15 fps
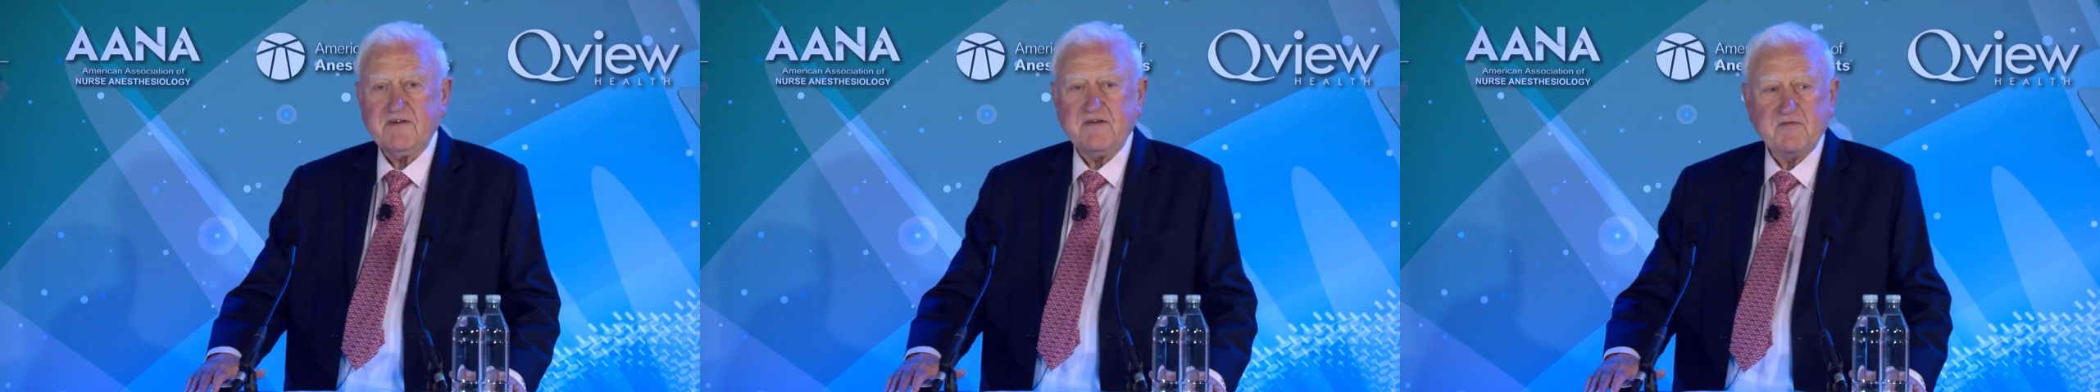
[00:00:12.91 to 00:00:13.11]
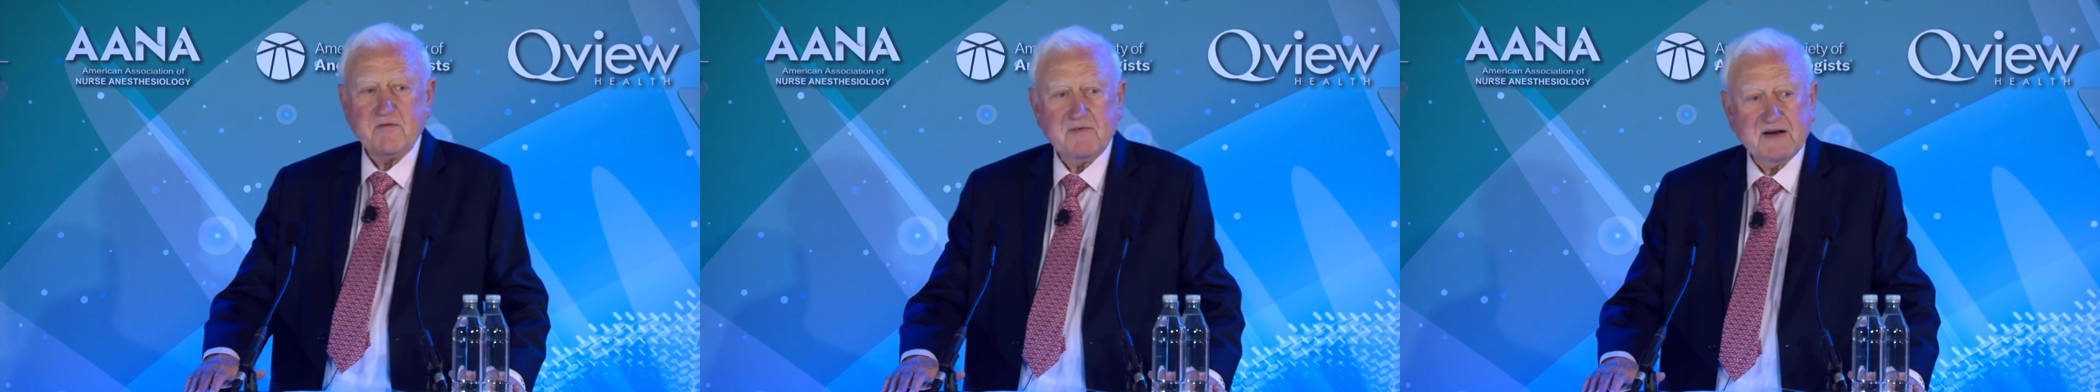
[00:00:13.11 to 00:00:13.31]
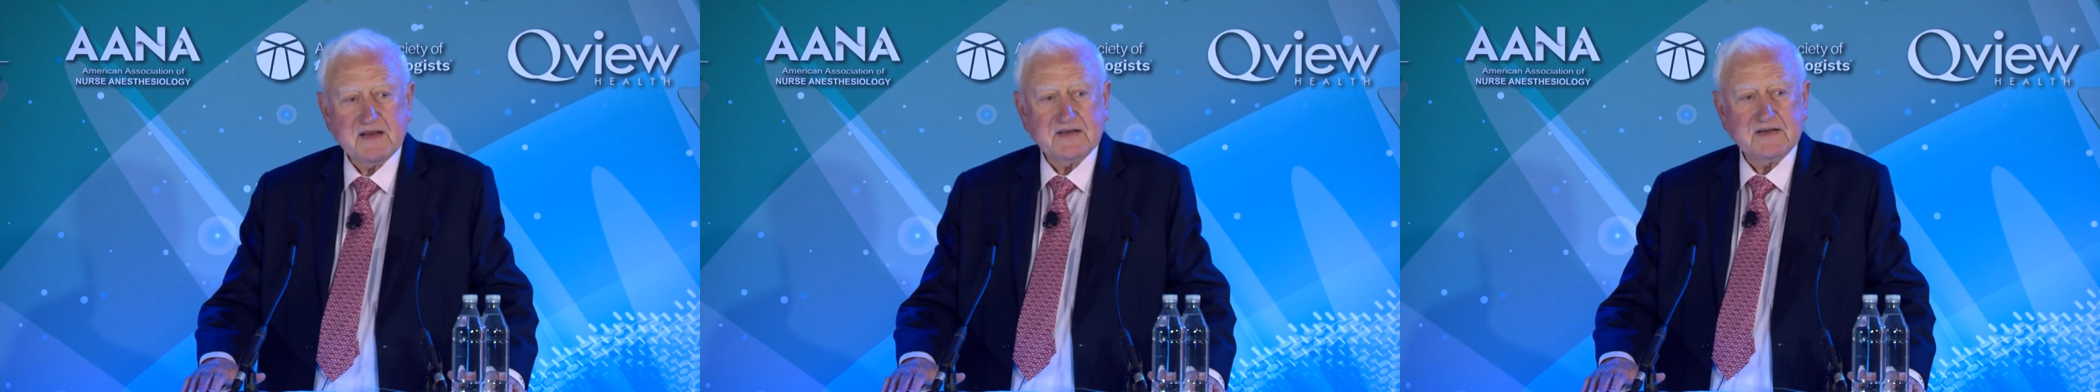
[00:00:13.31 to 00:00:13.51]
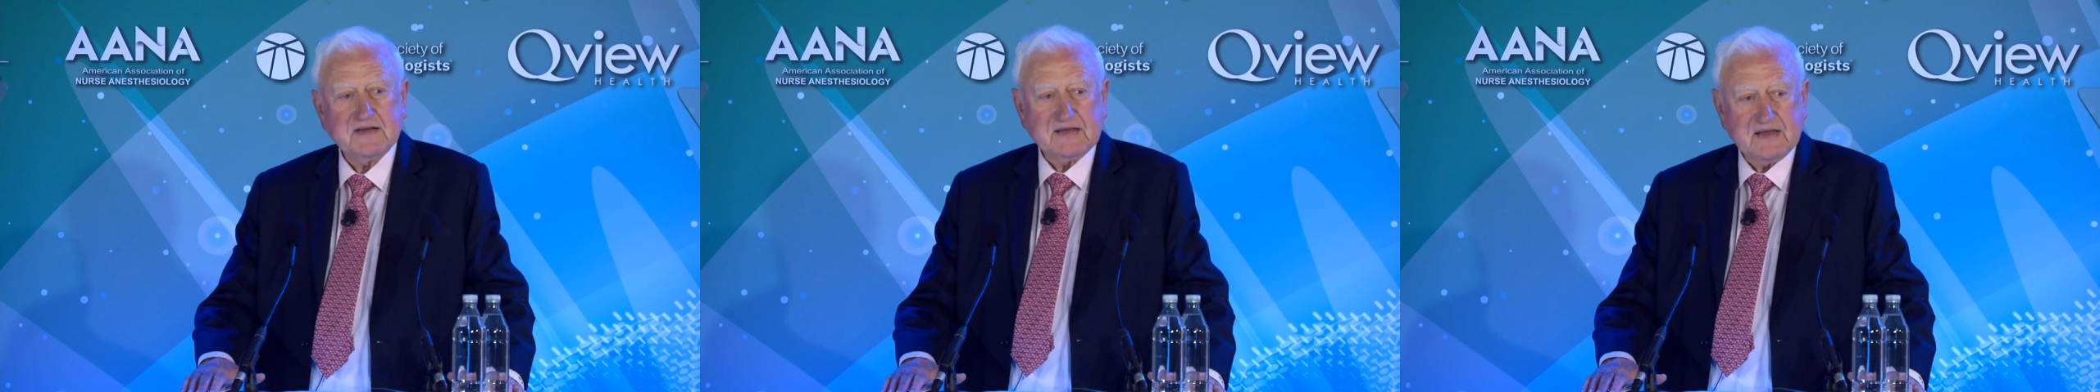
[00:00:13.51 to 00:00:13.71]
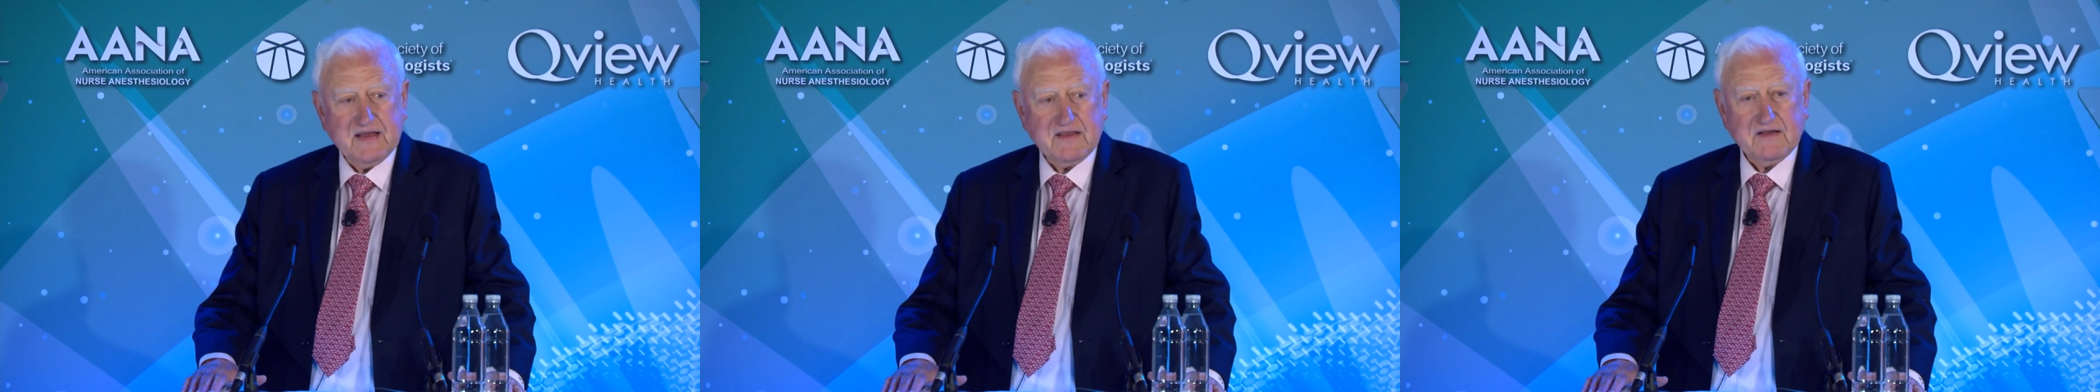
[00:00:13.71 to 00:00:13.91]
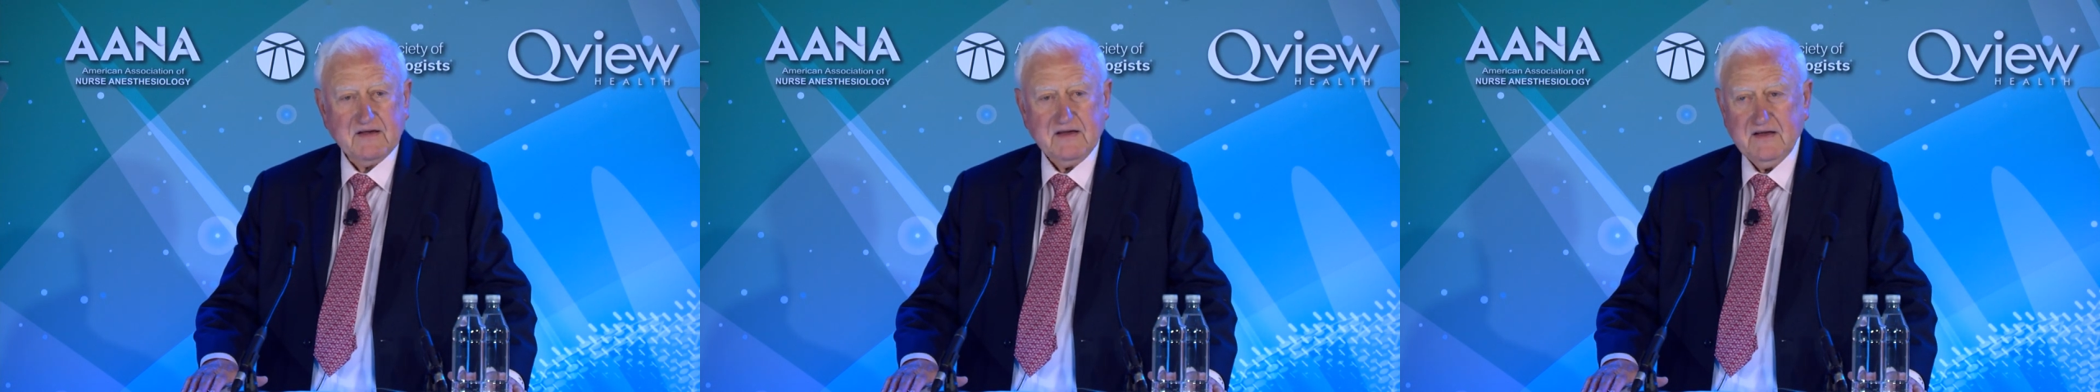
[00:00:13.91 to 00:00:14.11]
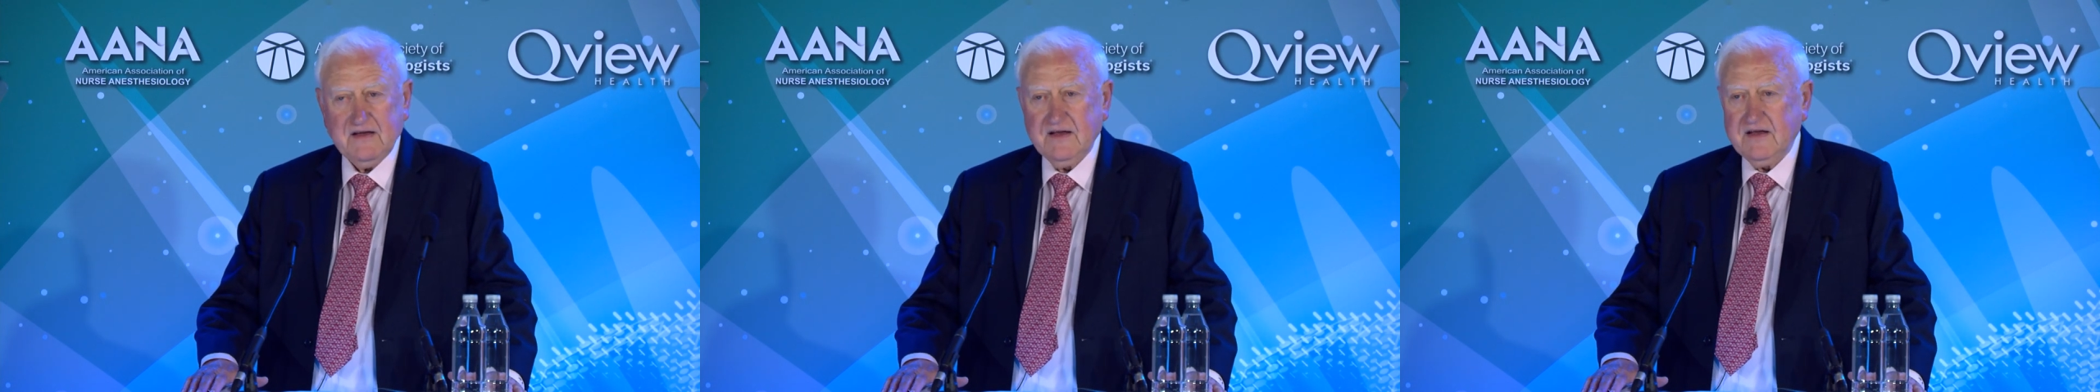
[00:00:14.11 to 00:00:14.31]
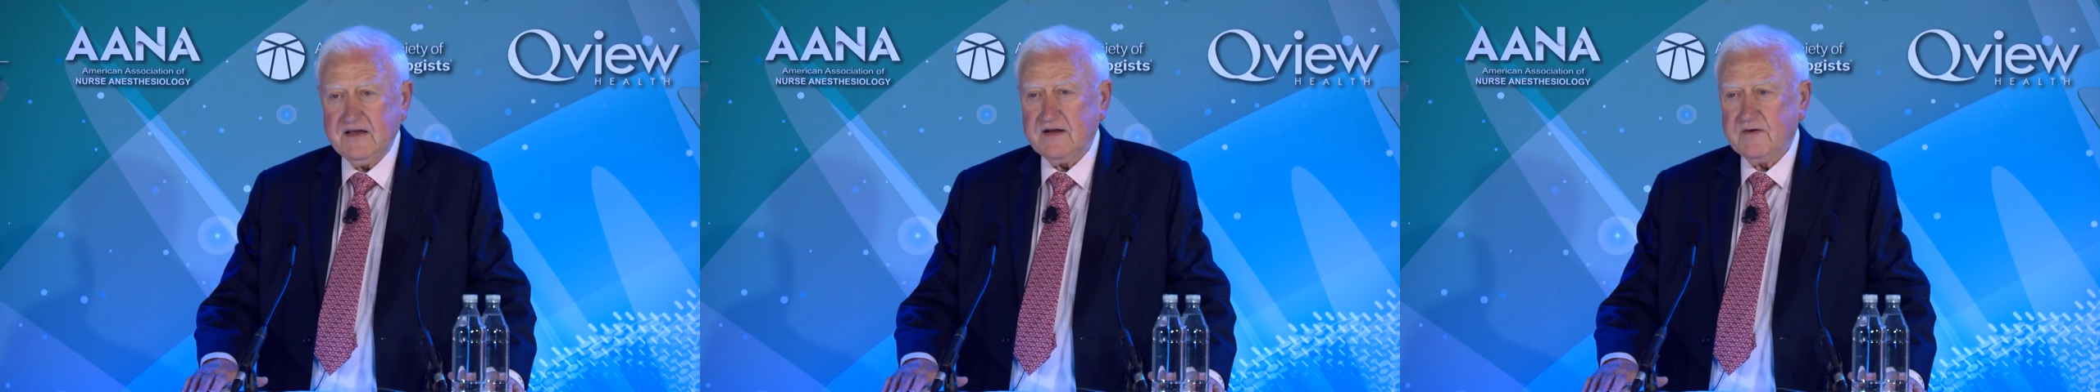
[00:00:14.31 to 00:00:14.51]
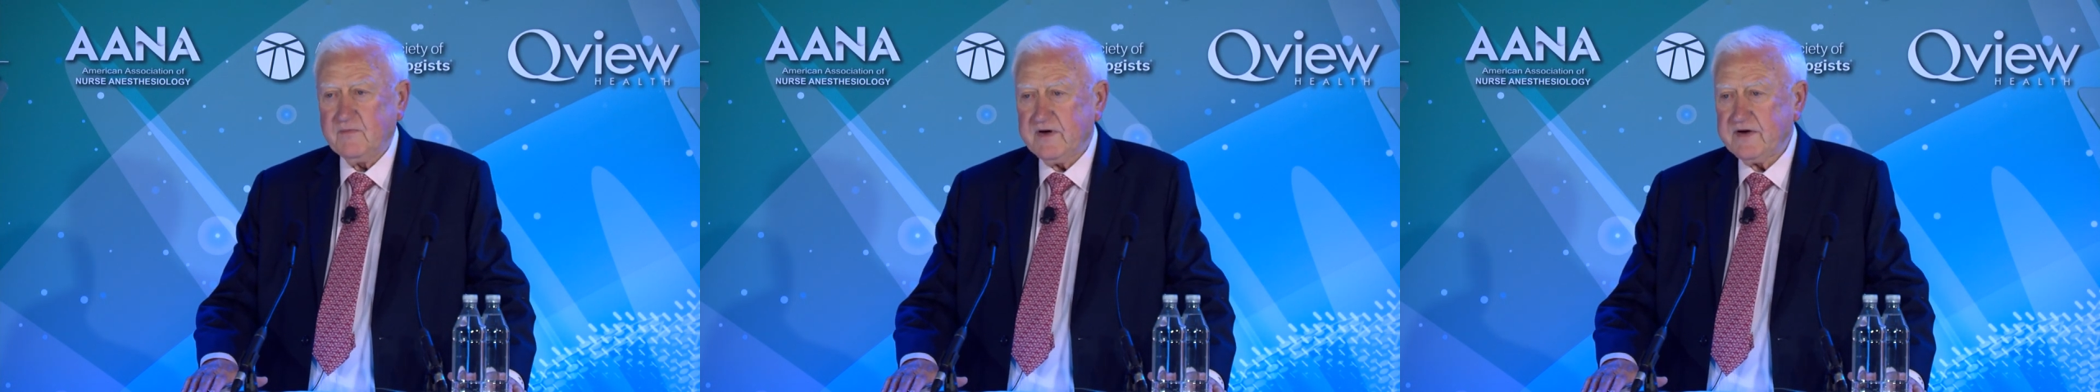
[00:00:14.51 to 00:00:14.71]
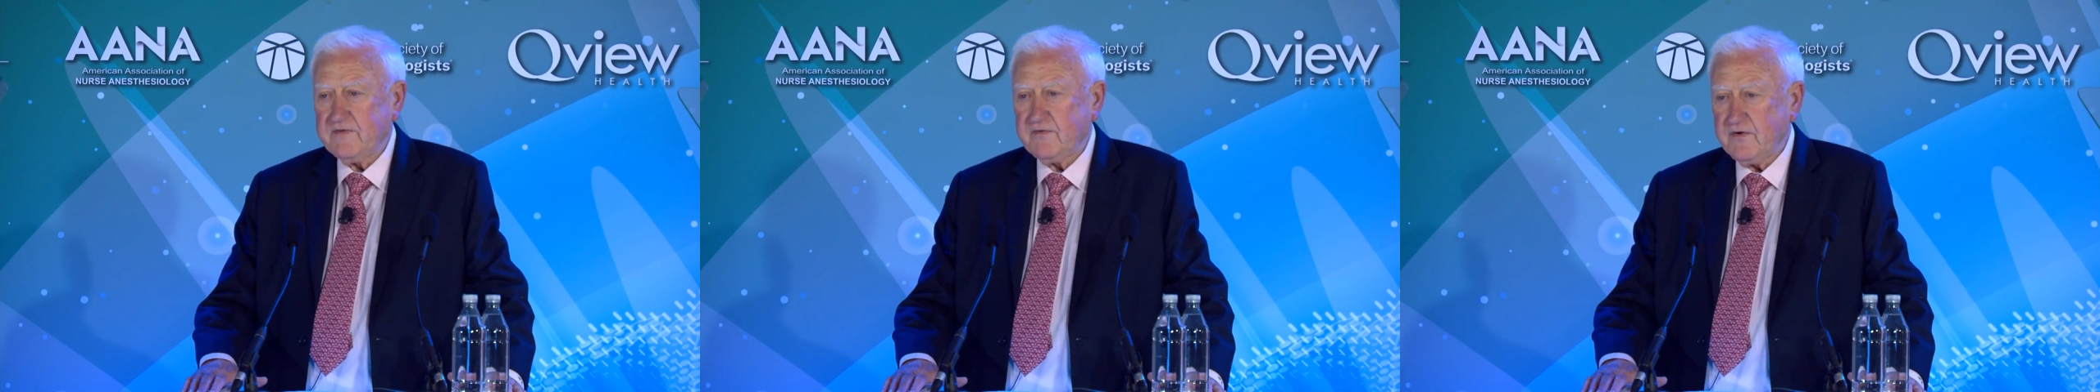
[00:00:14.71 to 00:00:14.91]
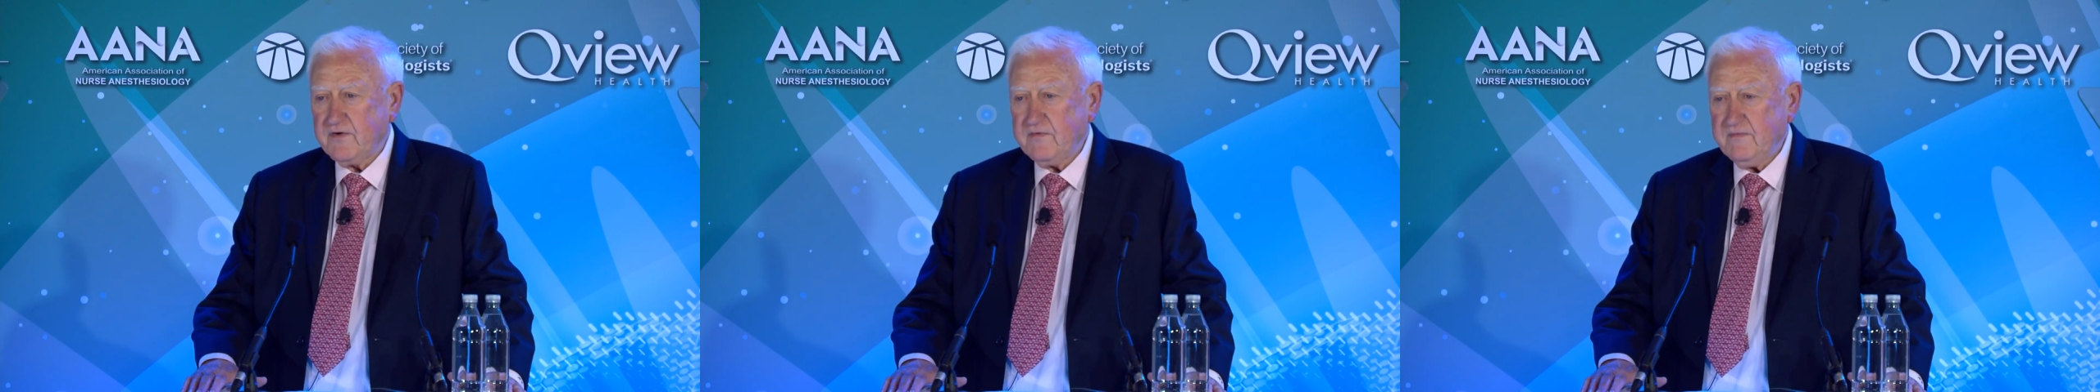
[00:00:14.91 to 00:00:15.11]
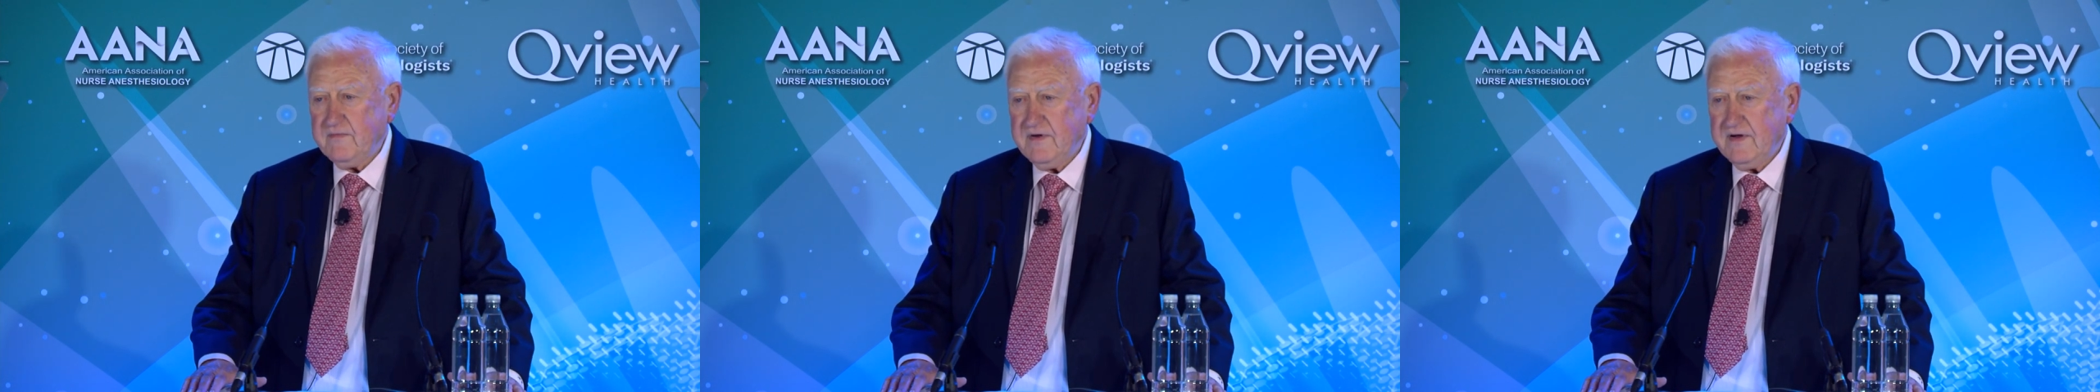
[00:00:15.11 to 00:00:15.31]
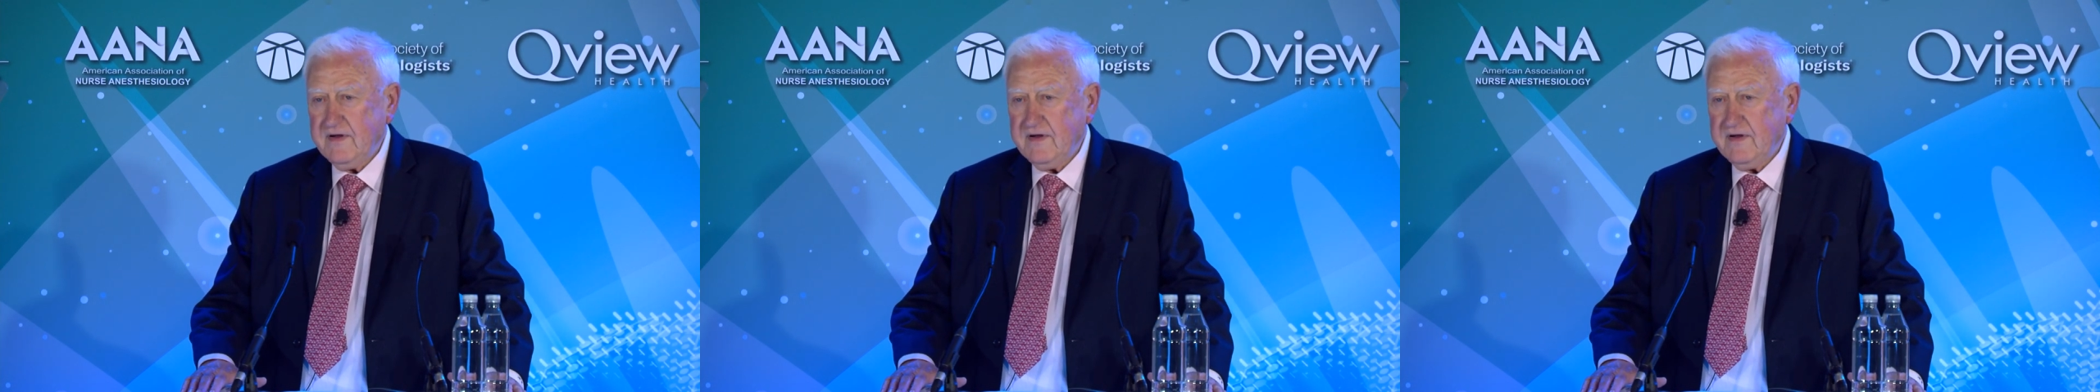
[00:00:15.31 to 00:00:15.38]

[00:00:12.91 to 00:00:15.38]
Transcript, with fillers: everybody together in one room